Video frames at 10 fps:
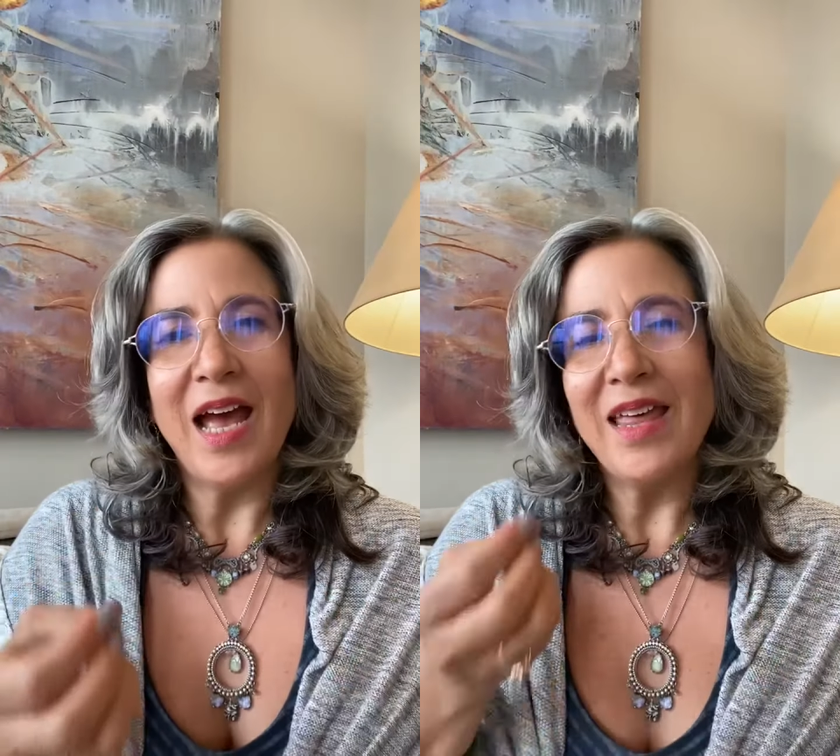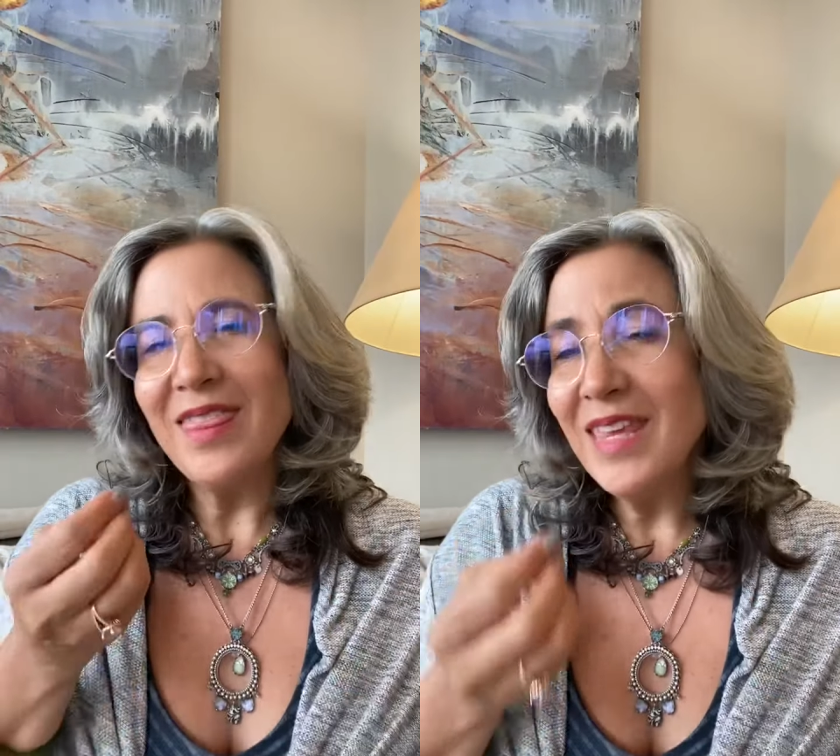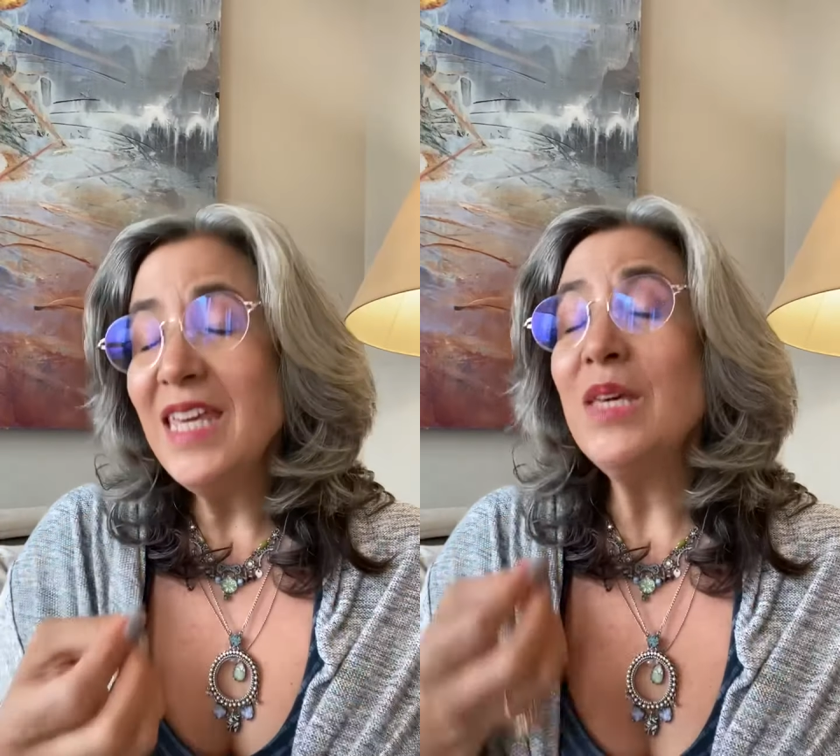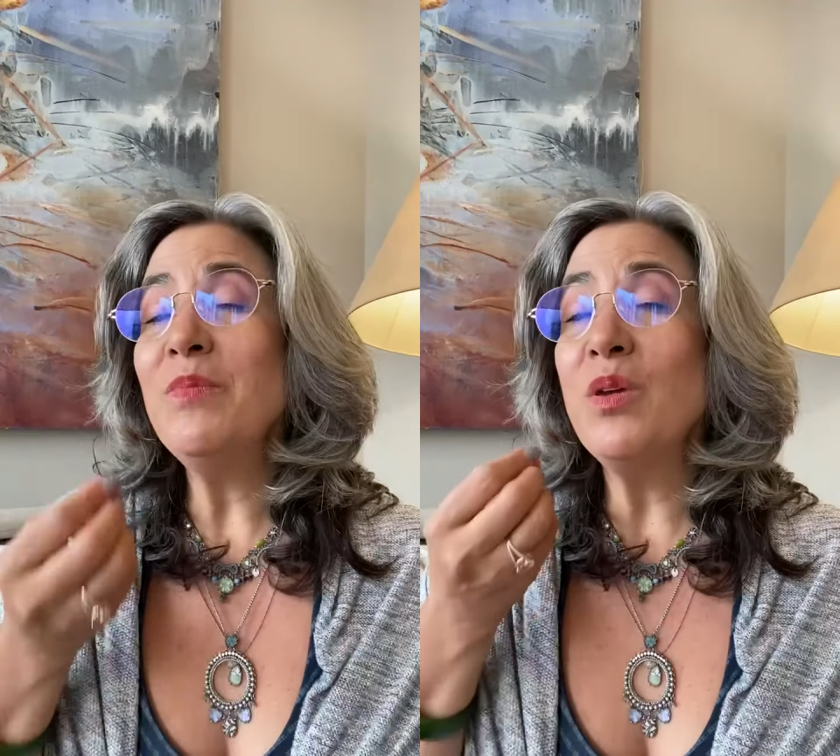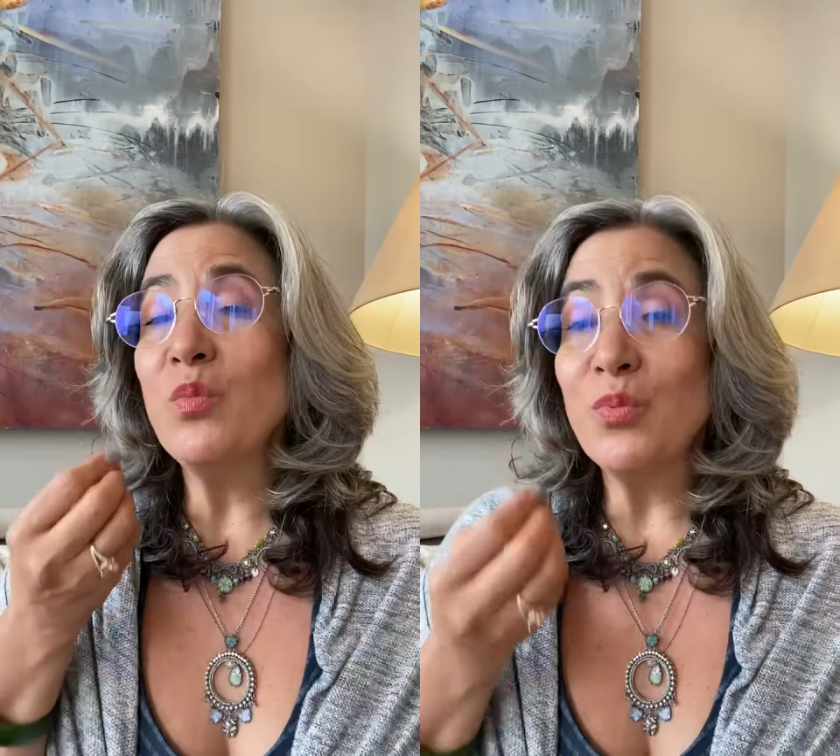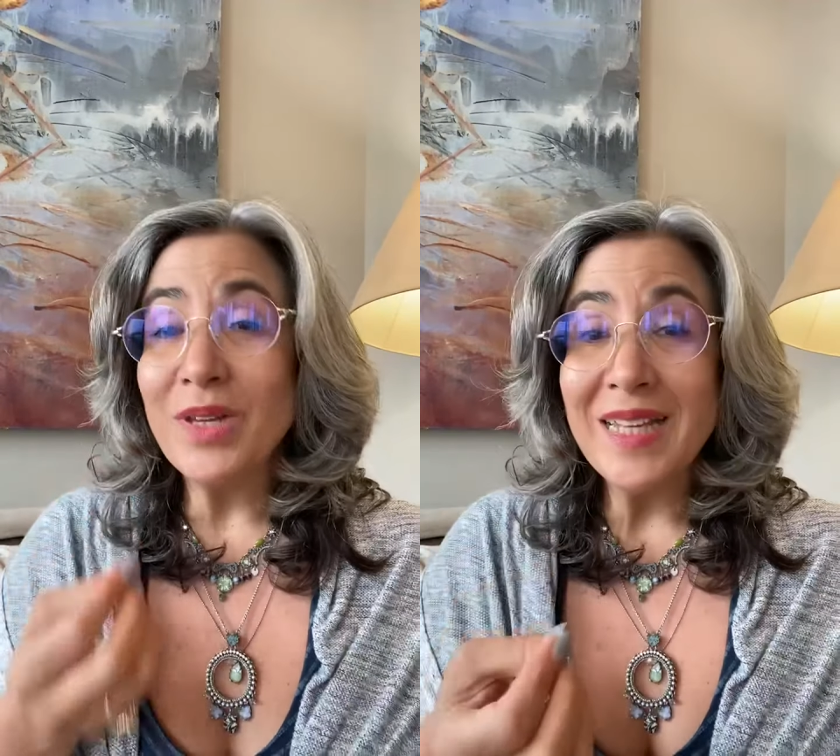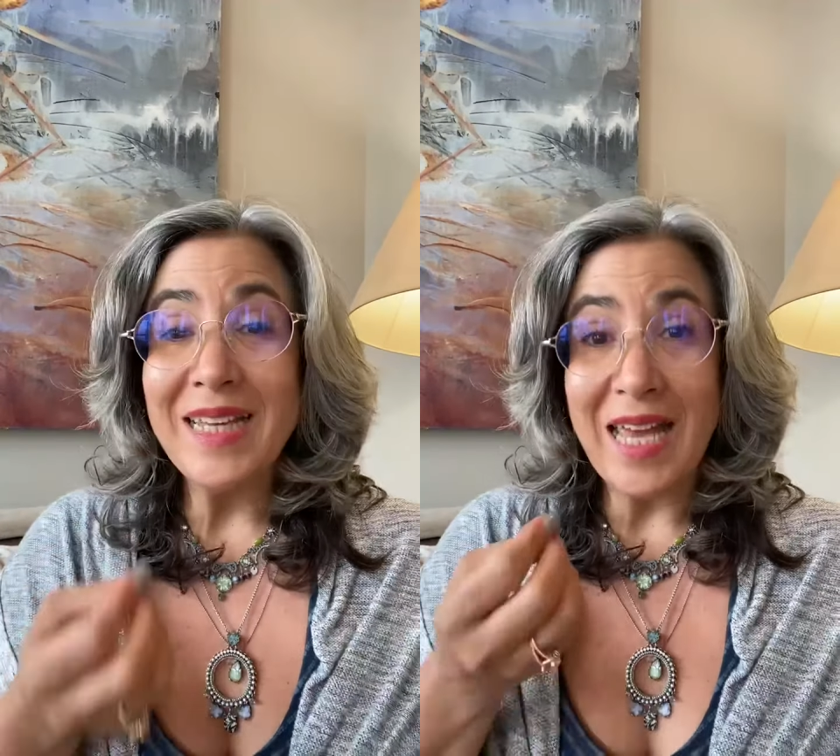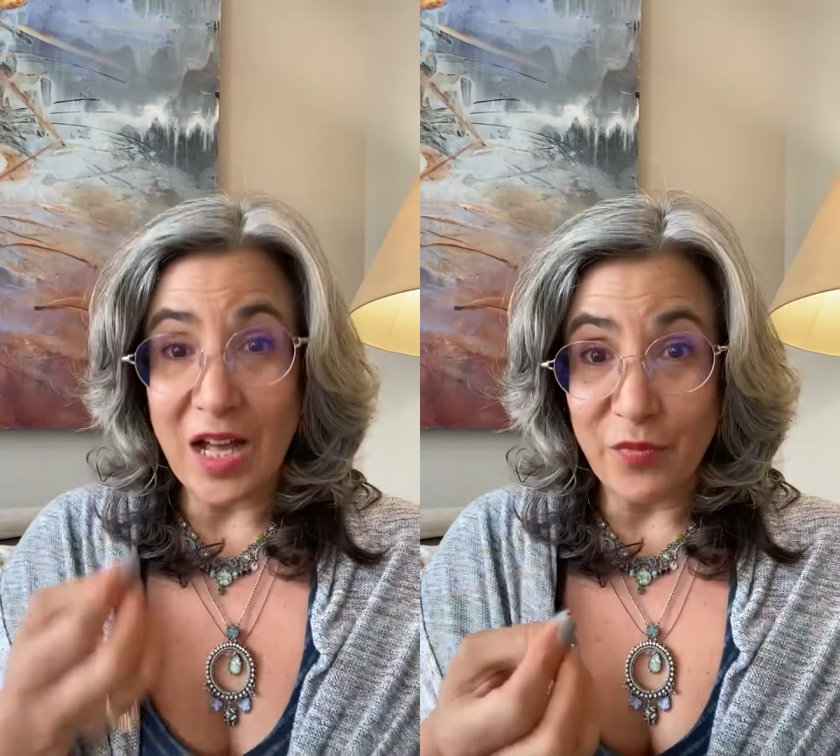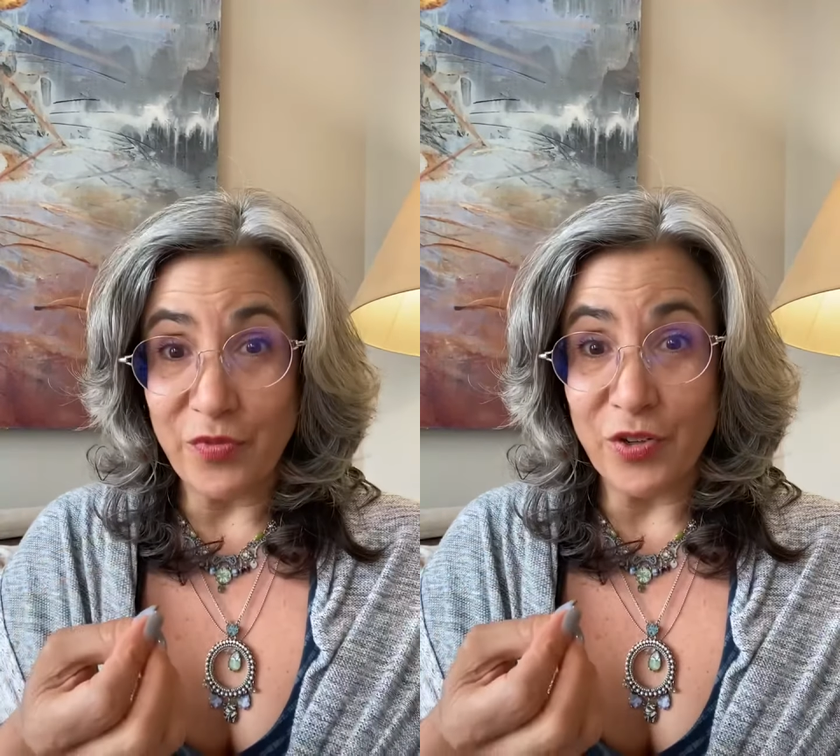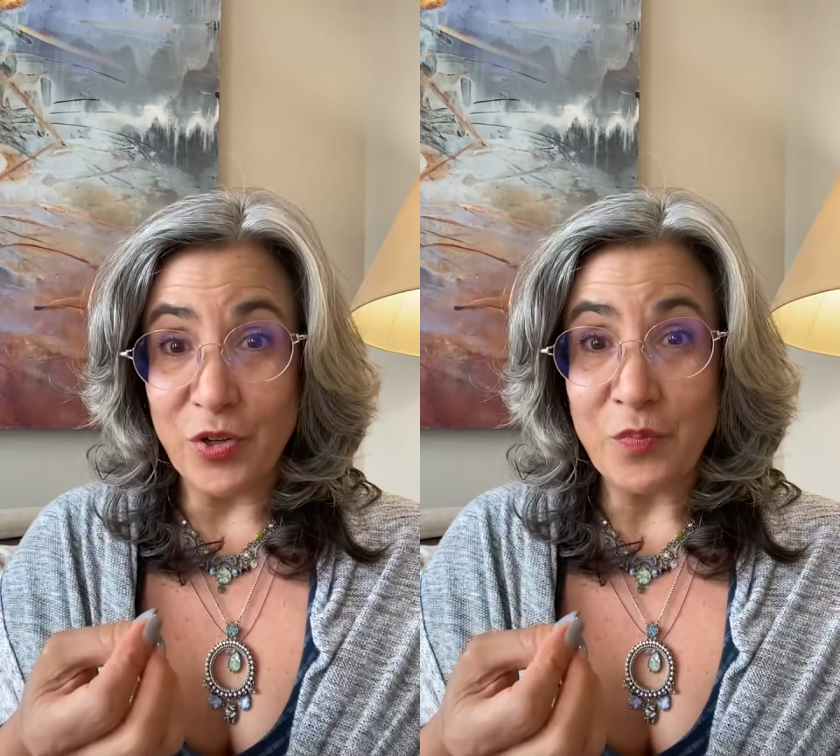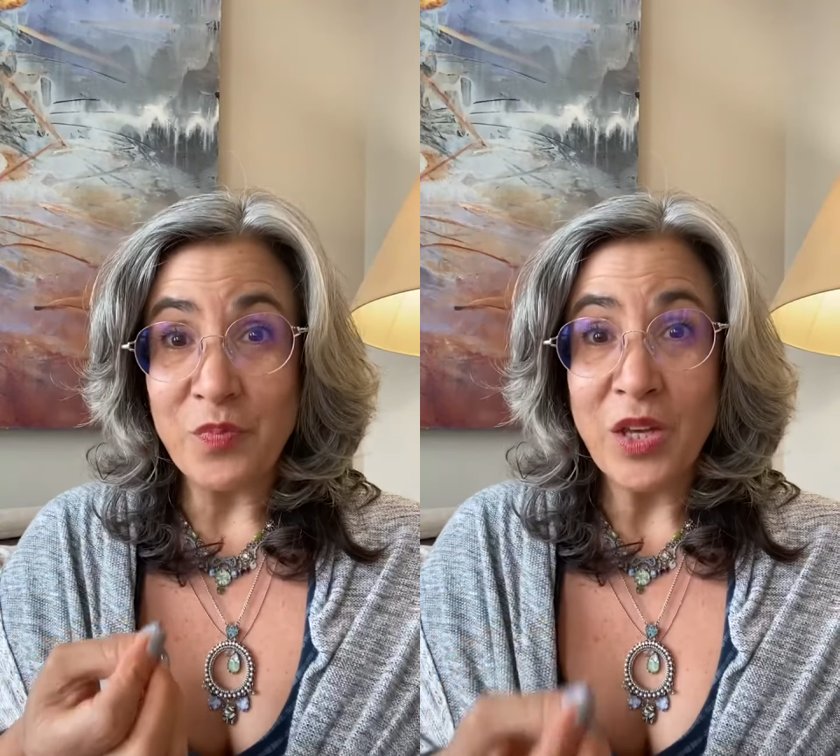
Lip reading: I think can be really helpful,